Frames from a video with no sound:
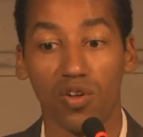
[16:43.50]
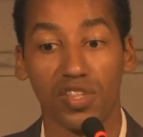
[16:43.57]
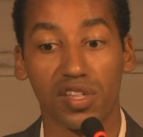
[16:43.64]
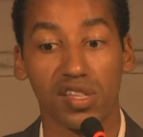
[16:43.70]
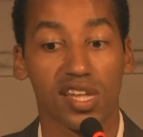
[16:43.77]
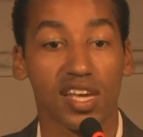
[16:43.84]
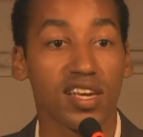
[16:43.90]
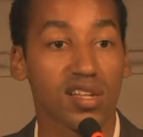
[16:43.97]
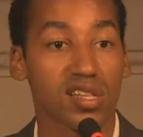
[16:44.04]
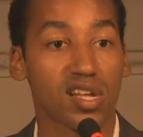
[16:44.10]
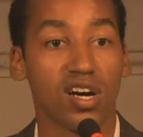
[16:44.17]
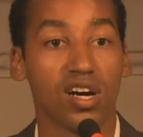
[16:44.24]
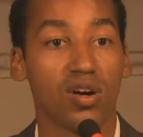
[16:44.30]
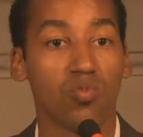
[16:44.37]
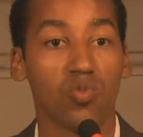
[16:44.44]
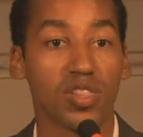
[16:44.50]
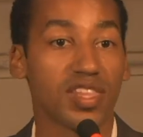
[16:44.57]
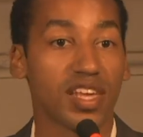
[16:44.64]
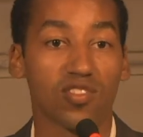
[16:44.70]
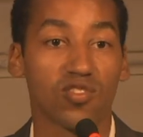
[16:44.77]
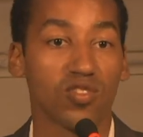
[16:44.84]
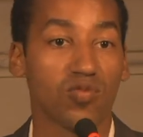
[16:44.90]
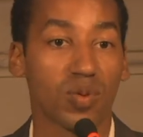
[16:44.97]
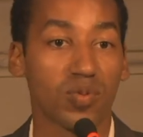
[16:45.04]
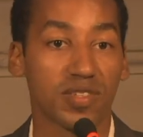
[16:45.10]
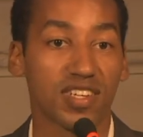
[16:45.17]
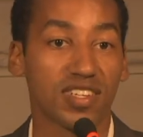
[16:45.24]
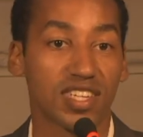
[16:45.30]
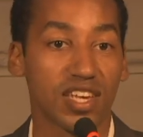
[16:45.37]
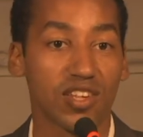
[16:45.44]
stakes are with national
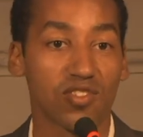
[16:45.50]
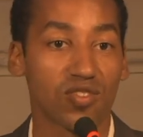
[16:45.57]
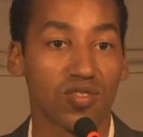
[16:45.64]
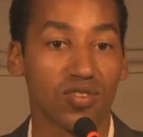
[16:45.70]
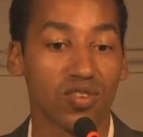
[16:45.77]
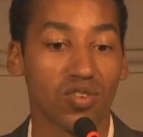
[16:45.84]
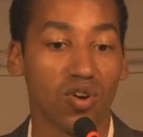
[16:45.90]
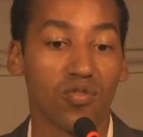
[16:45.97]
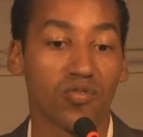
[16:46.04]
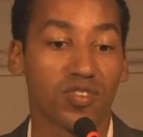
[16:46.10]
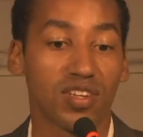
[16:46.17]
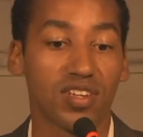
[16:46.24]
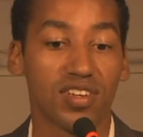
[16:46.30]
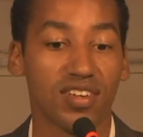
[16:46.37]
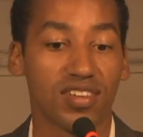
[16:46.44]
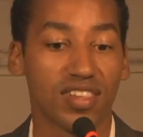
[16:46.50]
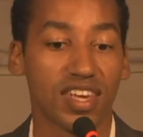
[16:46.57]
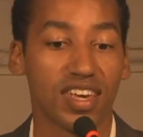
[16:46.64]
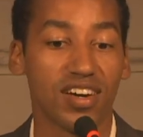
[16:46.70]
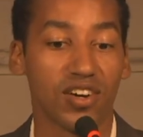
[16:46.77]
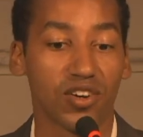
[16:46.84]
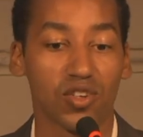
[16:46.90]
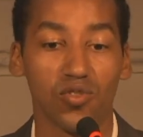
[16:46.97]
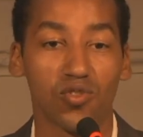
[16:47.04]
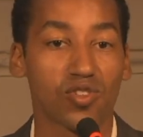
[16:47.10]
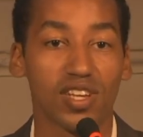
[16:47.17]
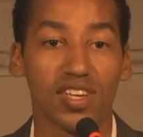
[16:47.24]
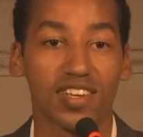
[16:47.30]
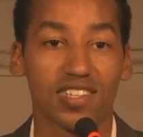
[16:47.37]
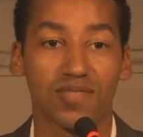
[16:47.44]
representation? Often they are
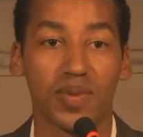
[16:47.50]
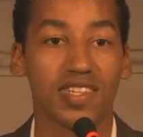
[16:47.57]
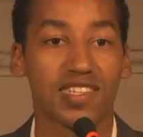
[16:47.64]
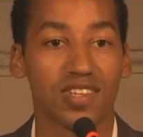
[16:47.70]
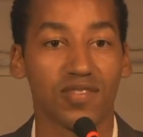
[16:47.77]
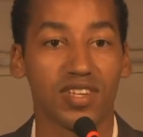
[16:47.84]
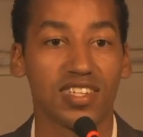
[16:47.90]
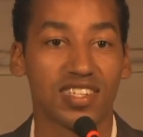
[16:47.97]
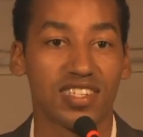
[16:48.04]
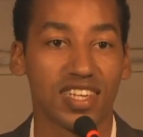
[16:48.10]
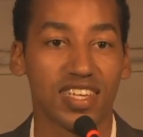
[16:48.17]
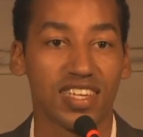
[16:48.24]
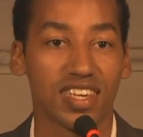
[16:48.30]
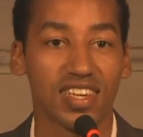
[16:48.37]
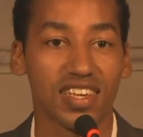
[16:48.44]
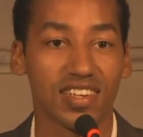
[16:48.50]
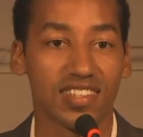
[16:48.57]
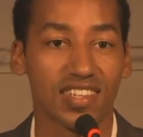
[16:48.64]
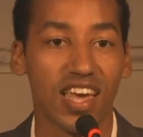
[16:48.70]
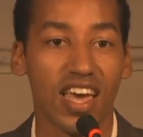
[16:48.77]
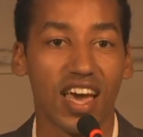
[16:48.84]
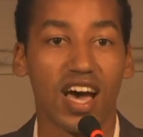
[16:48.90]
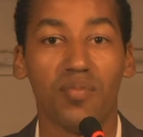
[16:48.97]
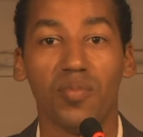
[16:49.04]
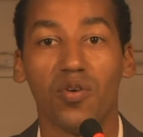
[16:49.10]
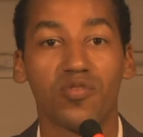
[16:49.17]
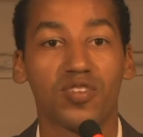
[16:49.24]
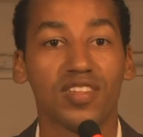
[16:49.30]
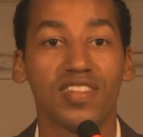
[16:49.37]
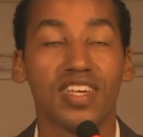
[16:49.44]
hugely expensive undertakings.
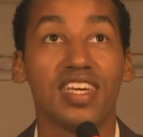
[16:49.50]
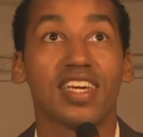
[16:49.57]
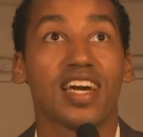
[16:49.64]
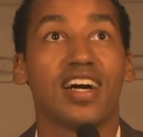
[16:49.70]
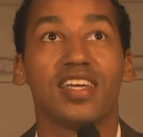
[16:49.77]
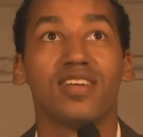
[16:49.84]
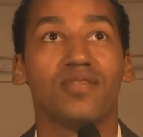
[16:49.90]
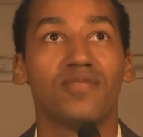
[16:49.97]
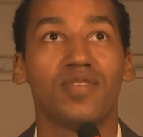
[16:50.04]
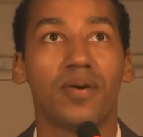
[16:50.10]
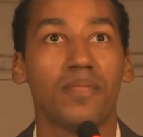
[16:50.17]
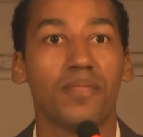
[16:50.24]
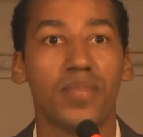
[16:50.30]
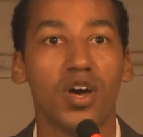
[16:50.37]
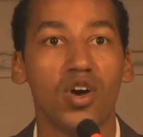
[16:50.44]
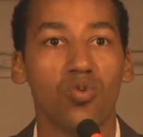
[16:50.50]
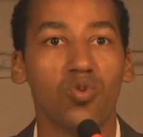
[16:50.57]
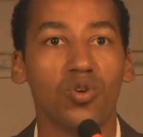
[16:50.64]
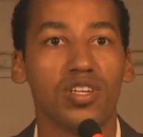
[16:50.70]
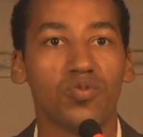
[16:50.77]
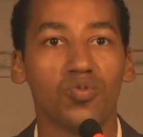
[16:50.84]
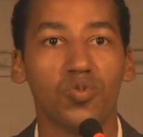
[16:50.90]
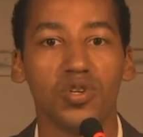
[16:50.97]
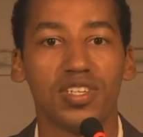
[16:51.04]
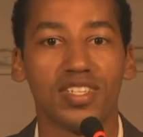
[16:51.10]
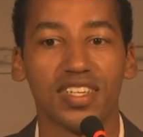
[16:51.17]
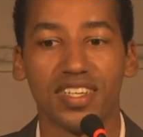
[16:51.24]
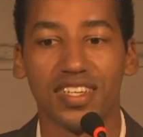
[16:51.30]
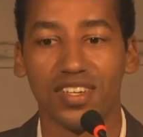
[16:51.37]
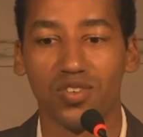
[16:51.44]
Often they kind of would
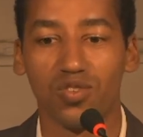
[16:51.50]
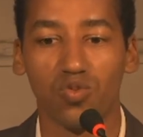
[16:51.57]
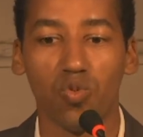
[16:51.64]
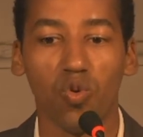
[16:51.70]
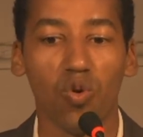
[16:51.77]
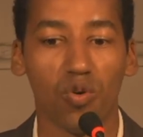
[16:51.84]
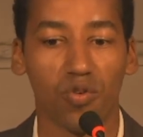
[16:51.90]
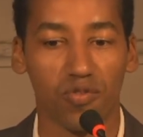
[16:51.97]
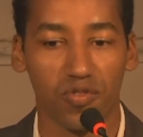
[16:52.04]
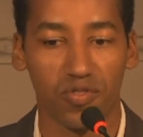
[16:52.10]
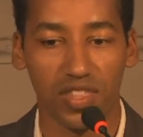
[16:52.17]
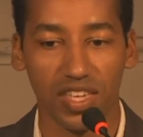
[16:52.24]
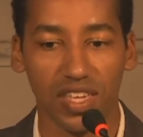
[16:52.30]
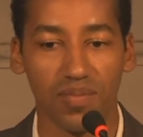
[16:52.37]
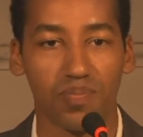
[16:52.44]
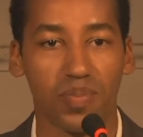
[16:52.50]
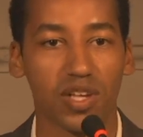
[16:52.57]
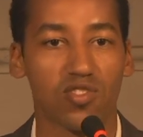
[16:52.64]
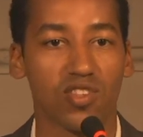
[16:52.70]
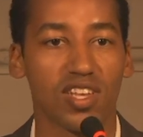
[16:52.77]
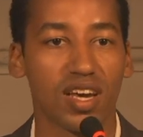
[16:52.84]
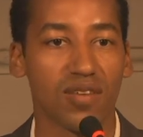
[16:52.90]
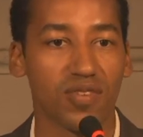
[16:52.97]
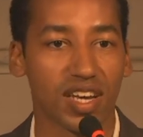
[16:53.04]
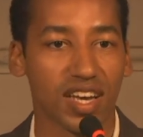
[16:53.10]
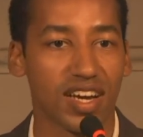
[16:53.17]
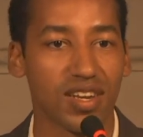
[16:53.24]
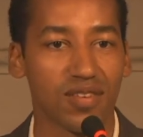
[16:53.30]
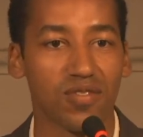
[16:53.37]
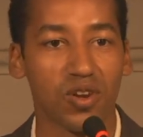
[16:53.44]
dwarf the budget of a
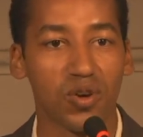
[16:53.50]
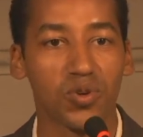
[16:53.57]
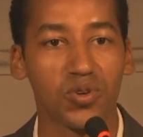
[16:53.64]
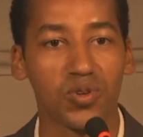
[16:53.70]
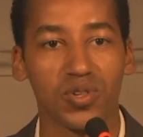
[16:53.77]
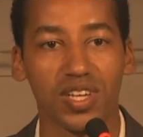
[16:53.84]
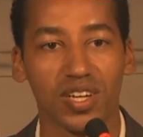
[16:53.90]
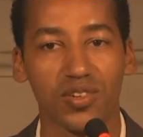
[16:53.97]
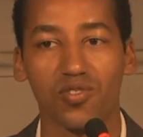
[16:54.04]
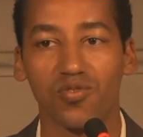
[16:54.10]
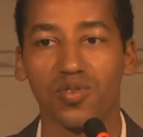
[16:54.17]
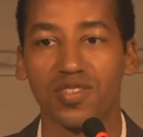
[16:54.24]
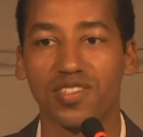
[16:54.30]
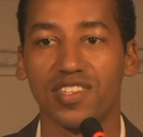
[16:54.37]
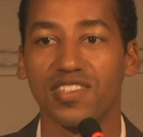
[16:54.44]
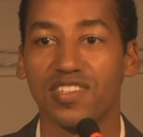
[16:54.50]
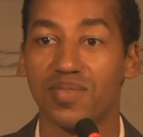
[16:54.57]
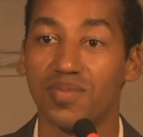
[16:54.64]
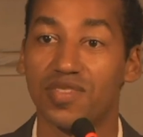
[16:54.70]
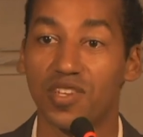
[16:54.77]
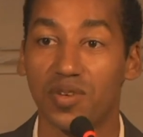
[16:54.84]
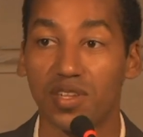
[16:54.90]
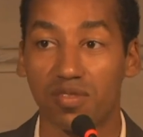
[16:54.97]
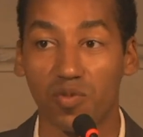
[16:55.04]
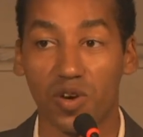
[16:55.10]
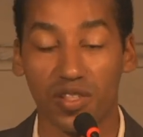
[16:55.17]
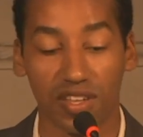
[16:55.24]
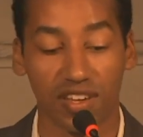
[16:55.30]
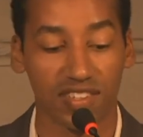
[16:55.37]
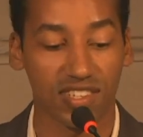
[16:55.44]
kind of local cultural system. So it's
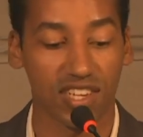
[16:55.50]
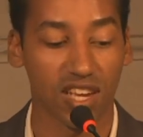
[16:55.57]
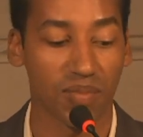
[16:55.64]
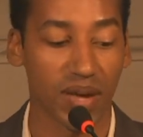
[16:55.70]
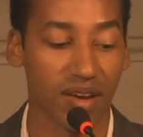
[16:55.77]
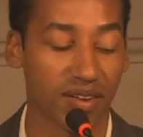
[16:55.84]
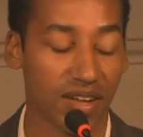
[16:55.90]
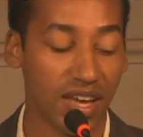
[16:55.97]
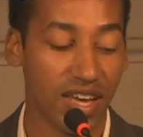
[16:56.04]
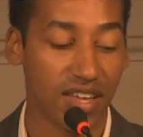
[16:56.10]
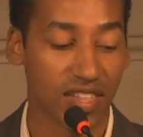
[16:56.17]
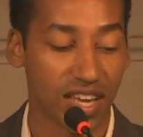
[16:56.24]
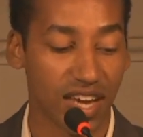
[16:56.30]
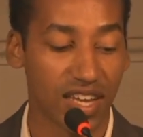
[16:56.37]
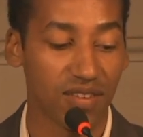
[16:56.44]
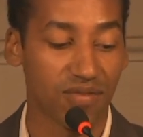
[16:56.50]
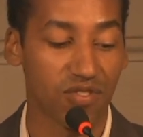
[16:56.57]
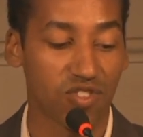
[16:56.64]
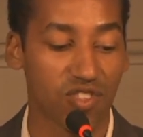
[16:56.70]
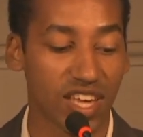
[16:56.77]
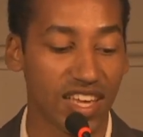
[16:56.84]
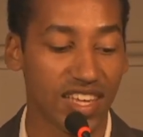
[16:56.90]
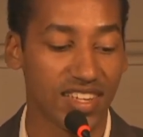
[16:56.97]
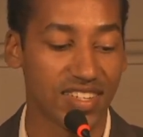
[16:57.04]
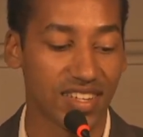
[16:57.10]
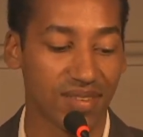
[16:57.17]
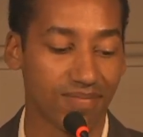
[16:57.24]
worth asking about the kind of shared